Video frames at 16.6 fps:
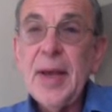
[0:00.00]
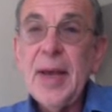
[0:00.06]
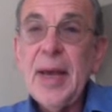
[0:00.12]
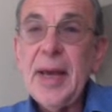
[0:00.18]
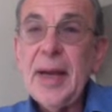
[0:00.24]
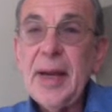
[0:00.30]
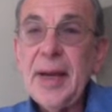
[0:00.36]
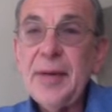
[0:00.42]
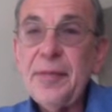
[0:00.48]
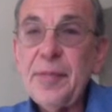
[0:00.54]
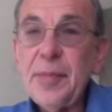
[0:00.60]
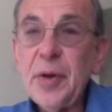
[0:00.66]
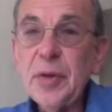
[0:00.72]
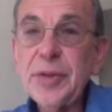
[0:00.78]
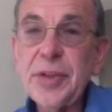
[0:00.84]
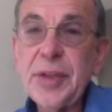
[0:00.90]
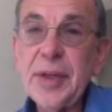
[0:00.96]
And I have
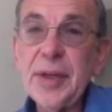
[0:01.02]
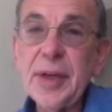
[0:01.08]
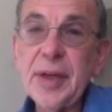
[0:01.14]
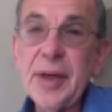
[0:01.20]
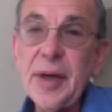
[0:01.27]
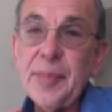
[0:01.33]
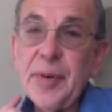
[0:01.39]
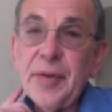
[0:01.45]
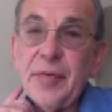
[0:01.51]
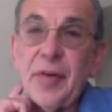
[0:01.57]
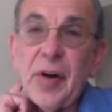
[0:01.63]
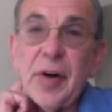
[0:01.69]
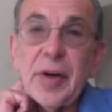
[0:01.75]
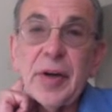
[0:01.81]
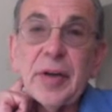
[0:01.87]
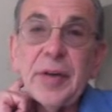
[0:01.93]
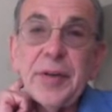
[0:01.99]
posted a couple of
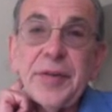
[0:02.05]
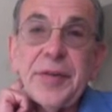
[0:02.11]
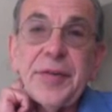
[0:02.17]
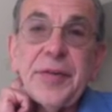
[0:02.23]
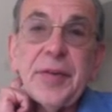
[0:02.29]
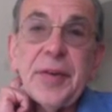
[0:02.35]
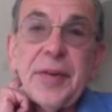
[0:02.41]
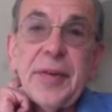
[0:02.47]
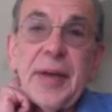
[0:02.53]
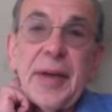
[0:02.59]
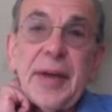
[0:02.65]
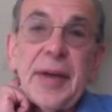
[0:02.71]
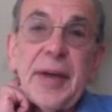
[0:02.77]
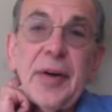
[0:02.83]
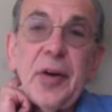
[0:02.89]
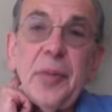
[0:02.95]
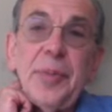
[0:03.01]
articles that
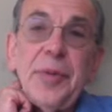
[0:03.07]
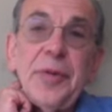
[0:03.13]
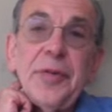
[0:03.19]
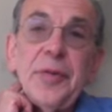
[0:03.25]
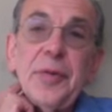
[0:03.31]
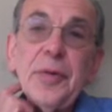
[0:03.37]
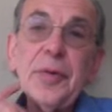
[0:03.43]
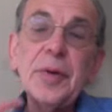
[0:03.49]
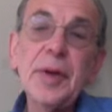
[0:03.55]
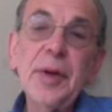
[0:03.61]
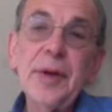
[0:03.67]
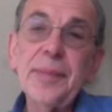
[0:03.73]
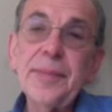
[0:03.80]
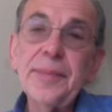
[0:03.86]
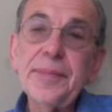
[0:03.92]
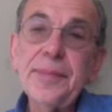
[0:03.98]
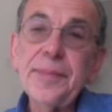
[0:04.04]
I hope you
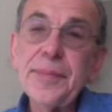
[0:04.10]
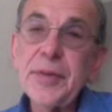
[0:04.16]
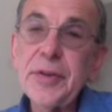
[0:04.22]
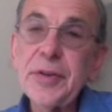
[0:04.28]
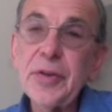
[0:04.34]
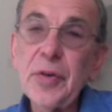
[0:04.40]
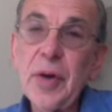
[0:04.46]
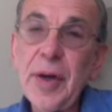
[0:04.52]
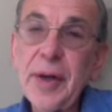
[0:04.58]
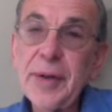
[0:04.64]
saw.